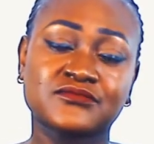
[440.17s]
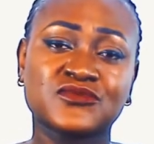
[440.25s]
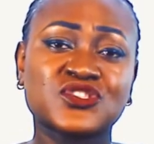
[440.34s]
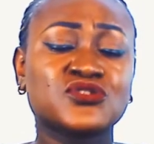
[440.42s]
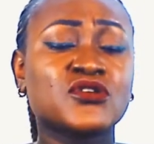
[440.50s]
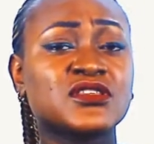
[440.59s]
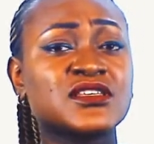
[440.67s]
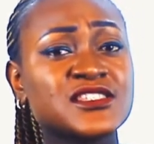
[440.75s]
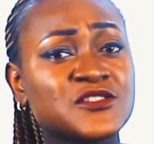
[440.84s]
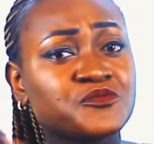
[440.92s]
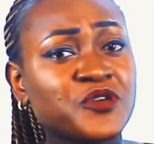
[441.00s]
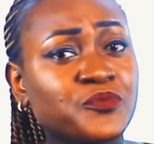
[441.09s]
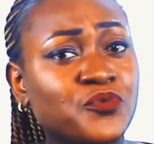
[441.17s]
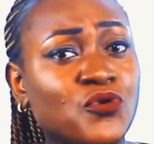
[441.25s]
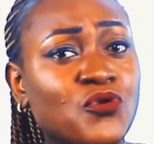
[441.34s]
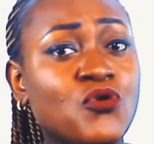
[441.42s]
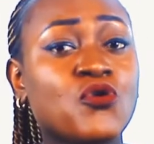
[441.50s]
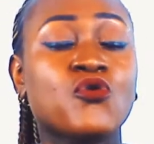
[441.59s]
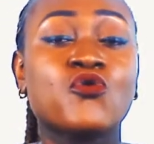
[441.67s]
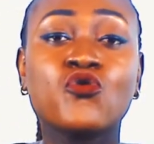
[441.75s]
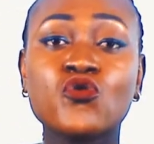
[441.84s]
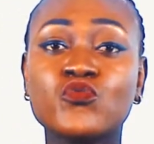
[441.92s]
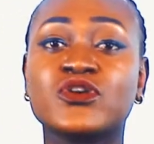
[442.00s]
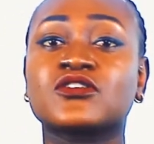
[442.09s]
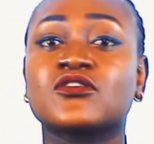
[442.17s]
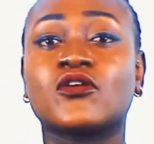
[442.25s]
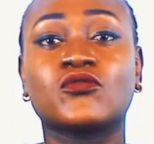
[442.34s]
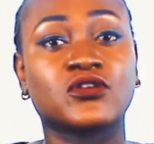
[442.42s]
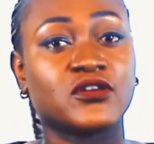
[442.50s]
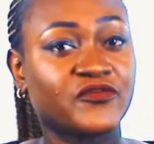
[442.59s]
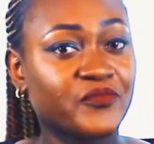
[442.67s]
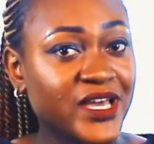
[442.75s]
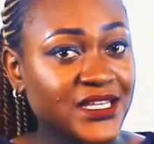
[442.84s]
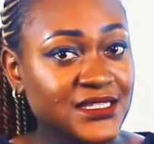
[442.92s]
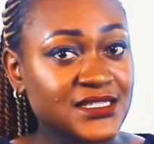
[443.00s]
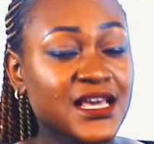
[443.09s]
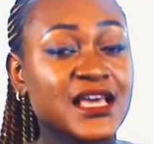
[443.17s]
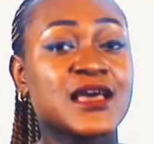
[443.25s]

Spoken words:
And so these people who we call government